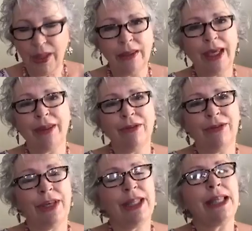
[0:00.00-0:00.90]
the other
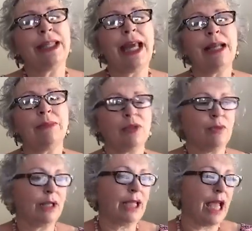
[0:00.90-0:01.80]
thing that the animals
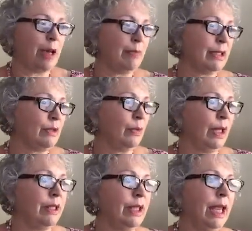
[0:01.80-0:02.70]
really help us
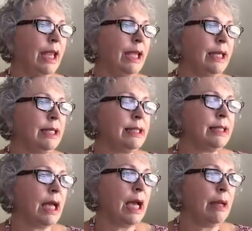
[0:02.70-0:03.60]
with is
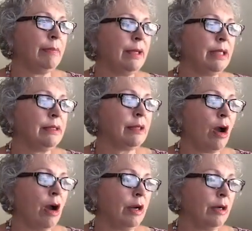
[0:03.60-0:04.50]

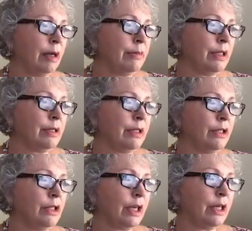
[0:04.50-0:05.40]
our, I'm just going to
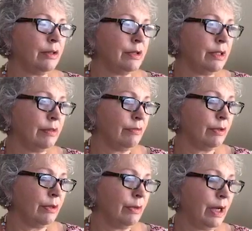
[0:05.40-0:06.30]
check here and see if
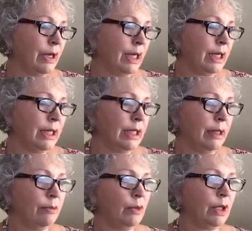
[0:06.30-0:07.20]
we are getting,
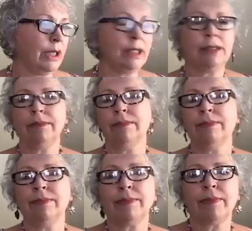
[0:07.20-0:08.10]
yep, we're getting some,
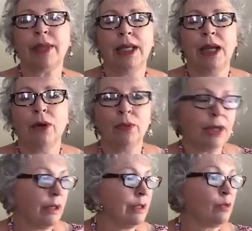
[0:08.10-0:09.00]

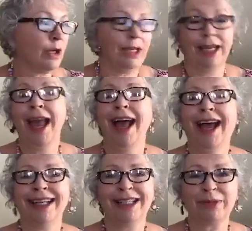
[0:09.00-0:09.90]
it's working.
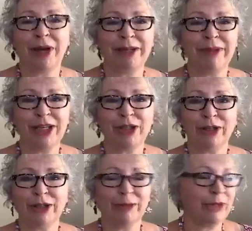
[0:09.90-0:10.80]
I just want to make
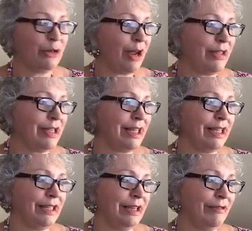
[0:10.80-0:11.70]
sure. When you're on this
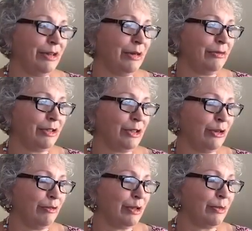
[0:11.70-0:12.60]
end, you never know for sure
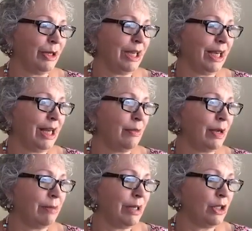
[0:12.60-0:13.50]
if it's working, and I want
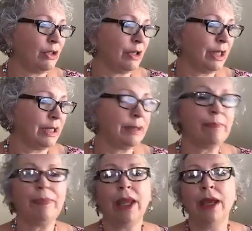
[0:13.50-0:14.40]
to make sure it is.
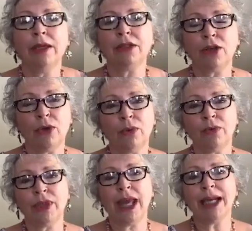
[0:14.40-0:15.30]
So
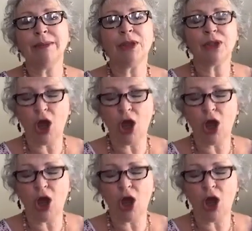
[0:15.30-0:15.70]
the animals